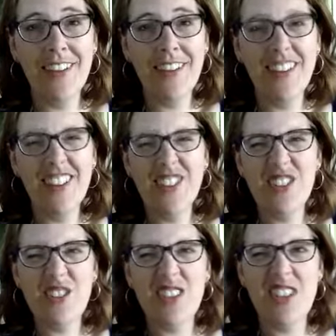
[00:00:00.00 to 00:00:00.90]

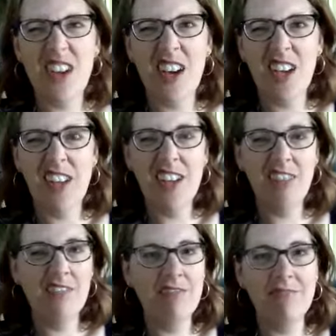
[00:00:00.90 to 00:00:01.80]
Excuse the dog, he
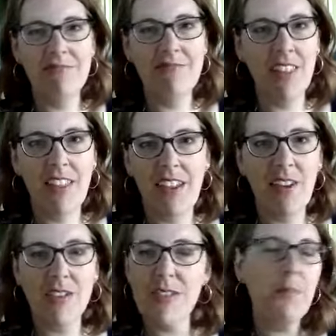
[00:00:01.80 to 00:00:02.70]

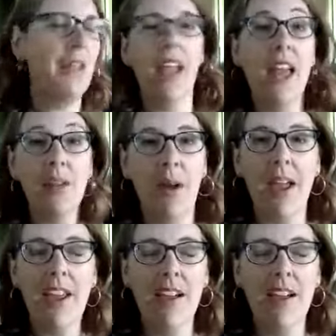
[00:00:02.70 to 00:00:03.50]
heard something. Anyway,